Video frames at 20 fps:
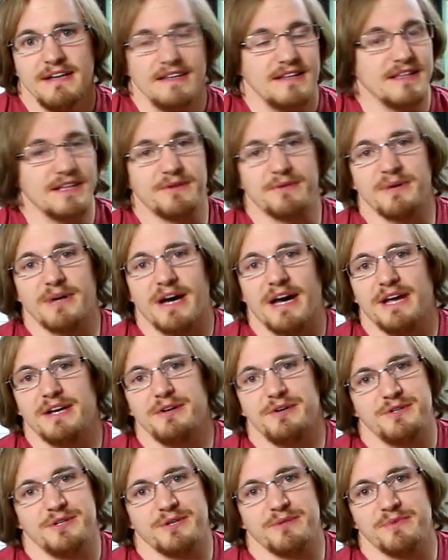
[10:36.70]
liquid
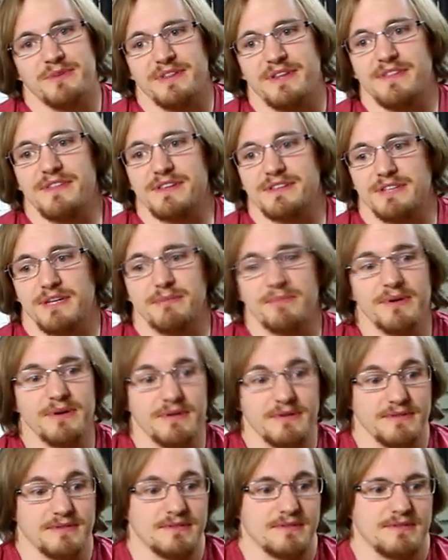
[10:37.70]
hydrogen within the summer,
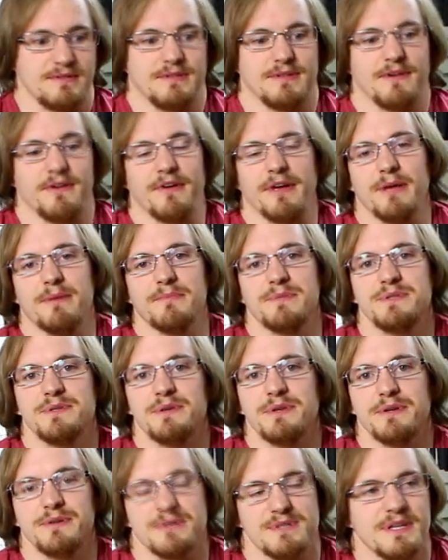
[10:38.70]
and here I am two
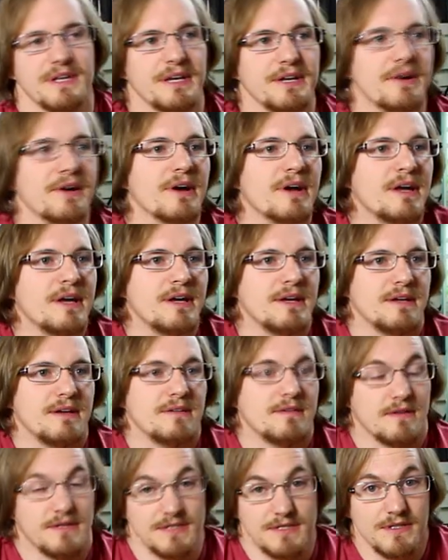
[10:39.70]
years later.
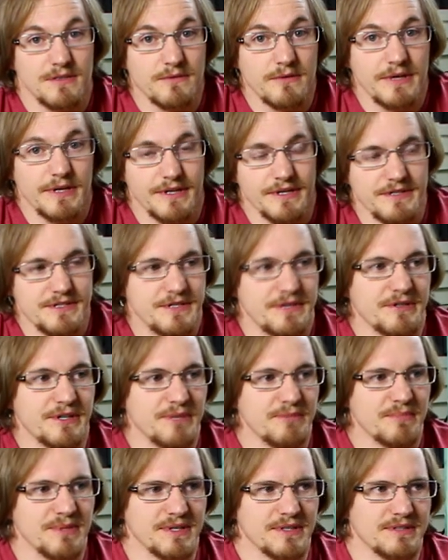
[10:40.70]
I still want to do
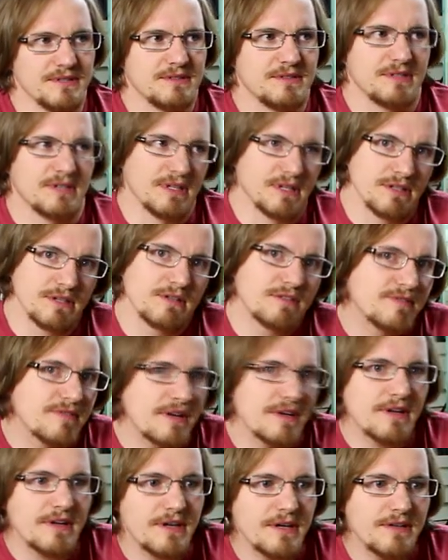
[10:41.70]
it, but uh,
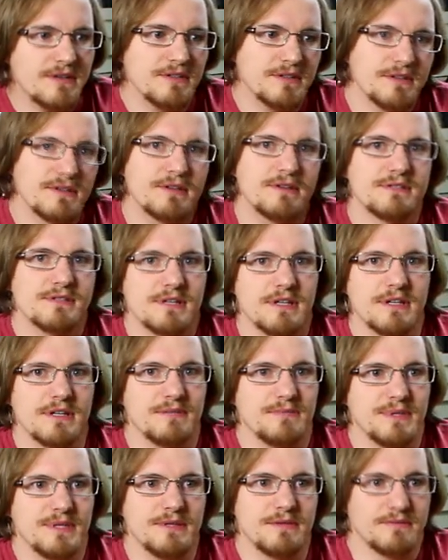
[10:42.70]
liquefying hydrogen turns out
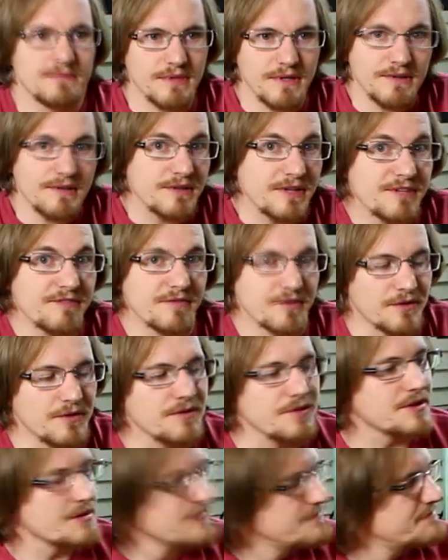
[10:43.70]
to be rather difficult.